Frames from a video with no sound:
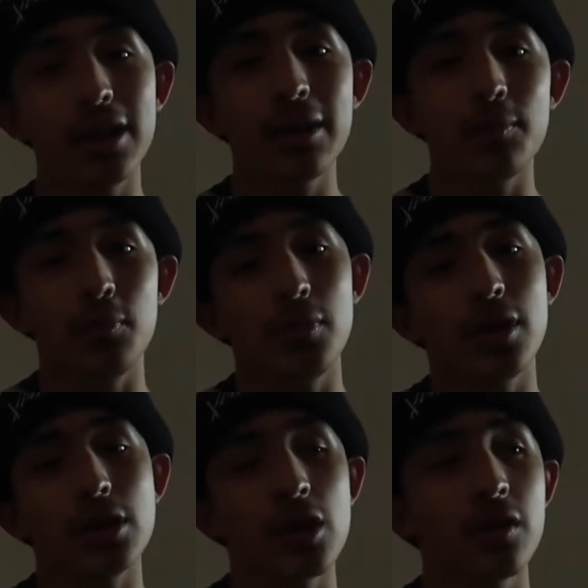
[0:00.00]
get
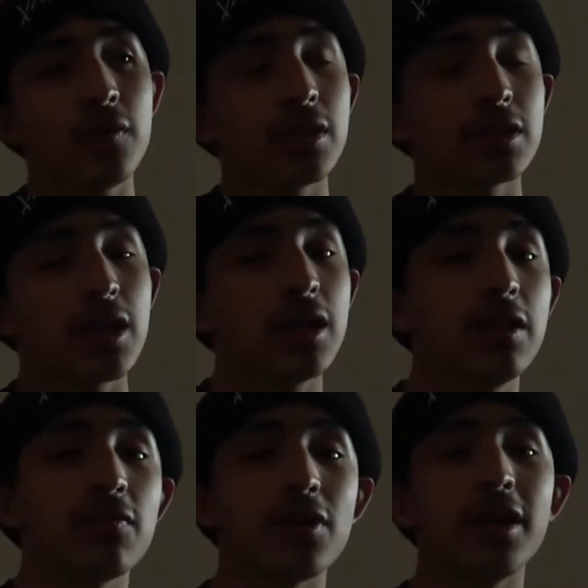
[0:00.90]
a lot of
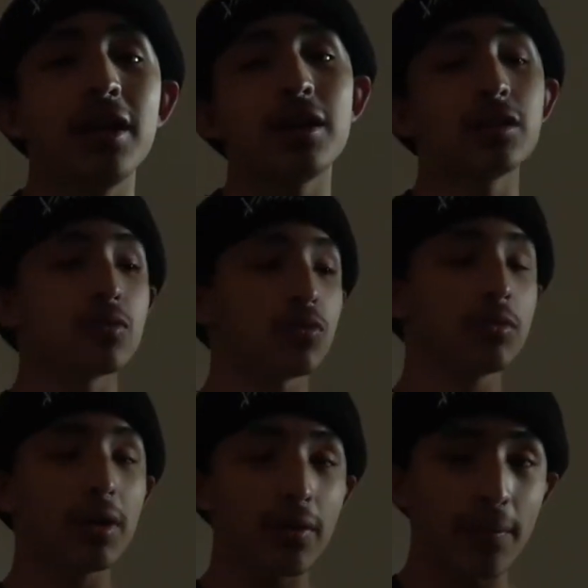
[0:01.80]
anxiety flying because one
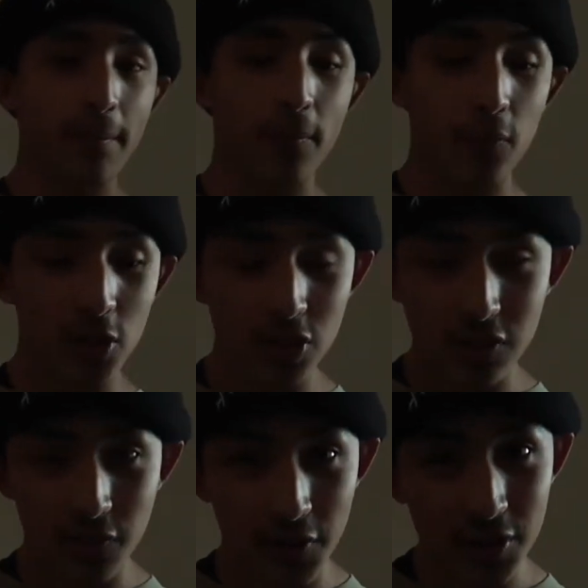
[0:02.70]
of my
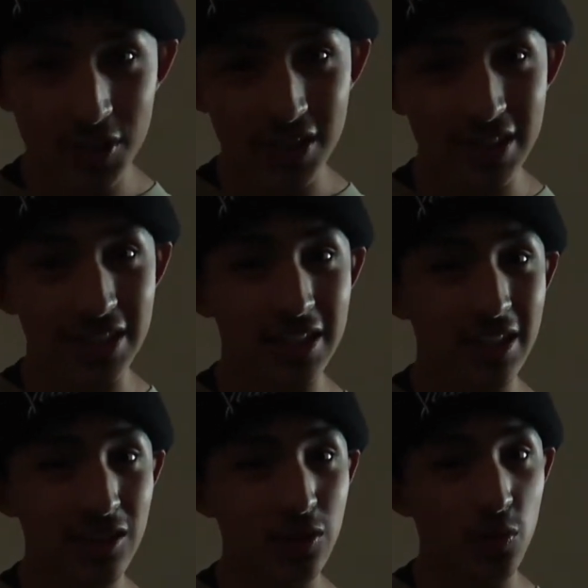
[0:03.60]
worst fears is to
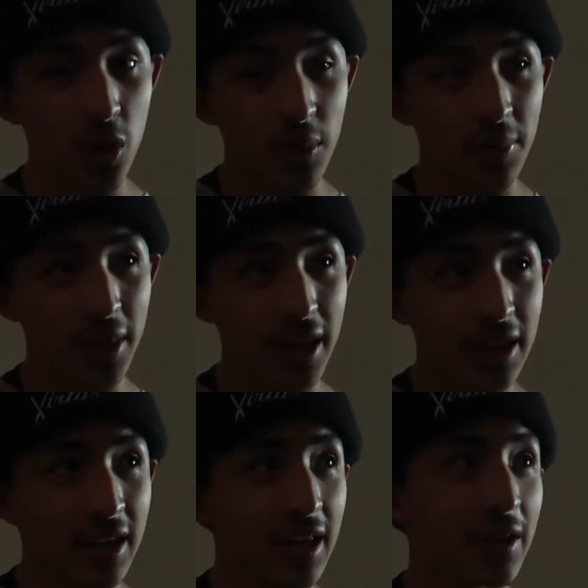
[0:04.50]
get on the wrong
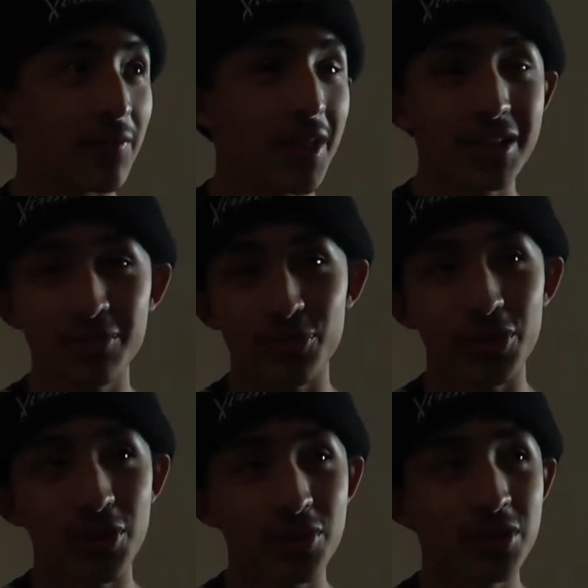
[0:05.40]
plane and fly
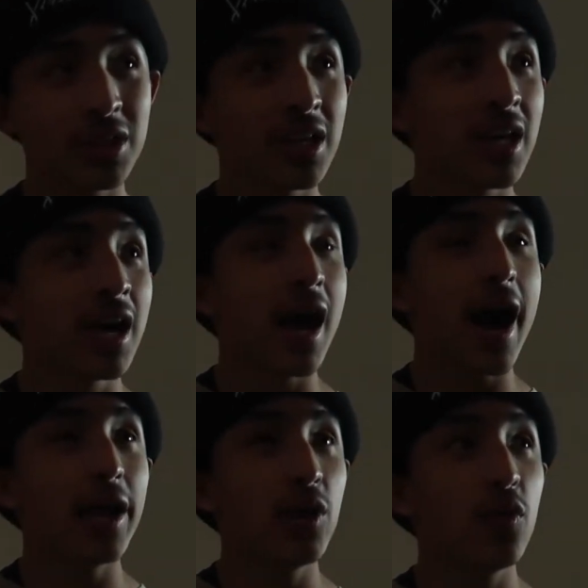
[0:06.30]
somewhere else.
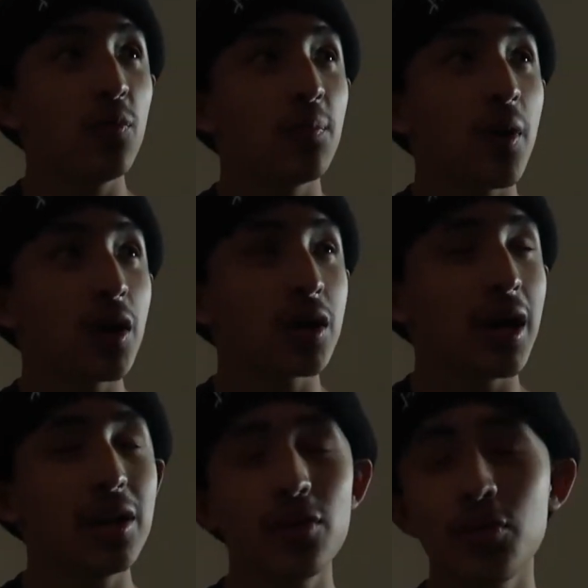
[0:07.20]
I know
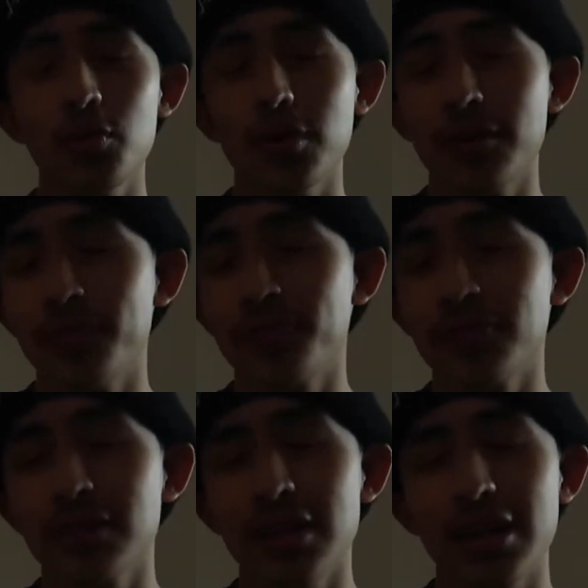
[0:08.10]

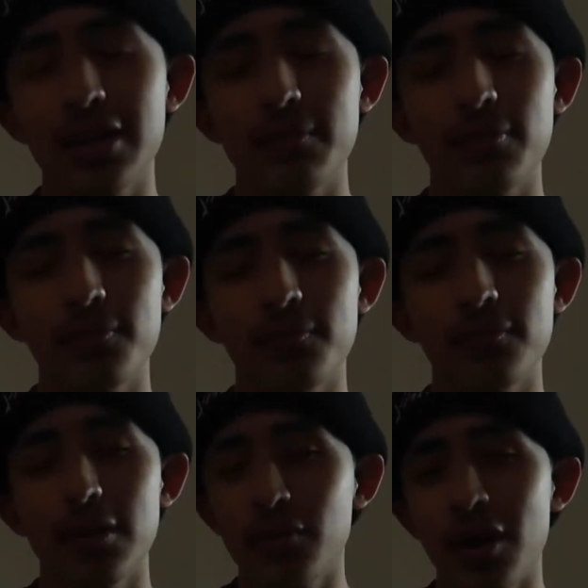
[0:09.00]
that could
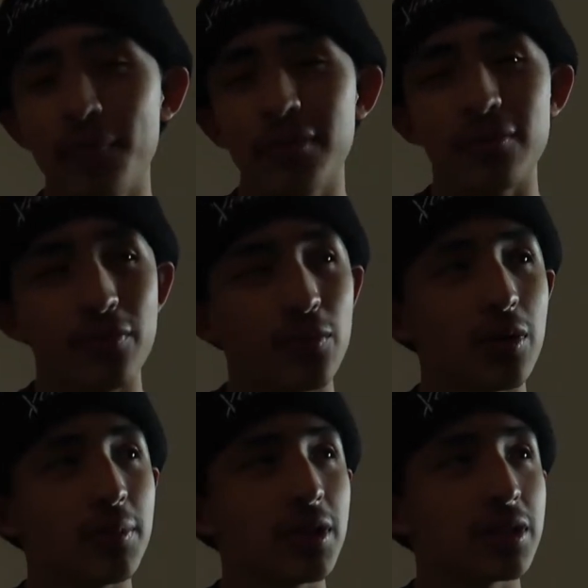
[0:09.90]
never happen for
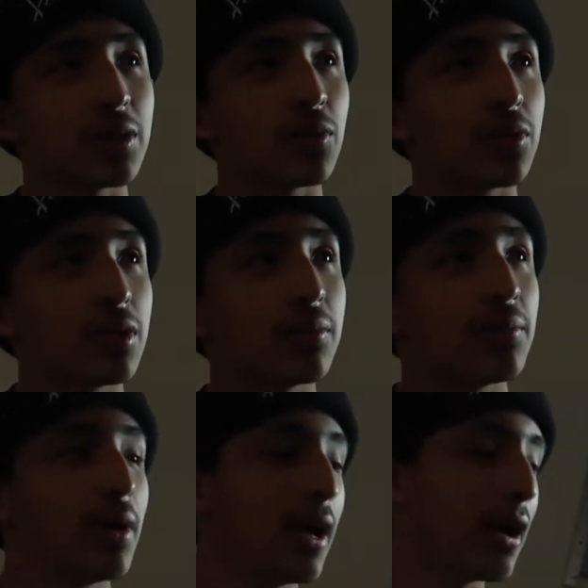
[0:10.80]
one because I would
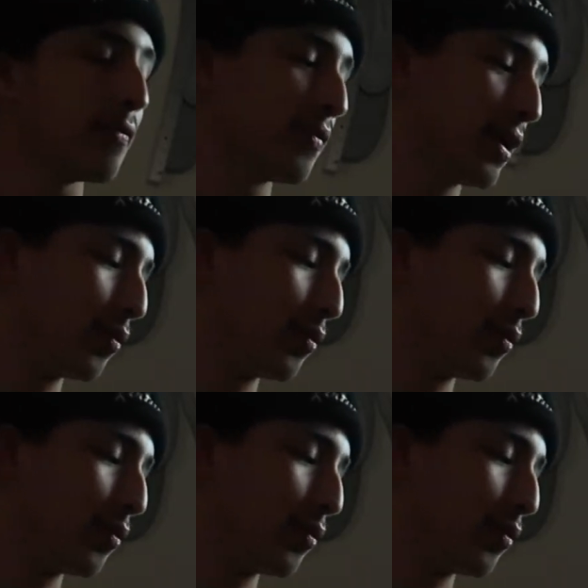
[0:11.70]
have my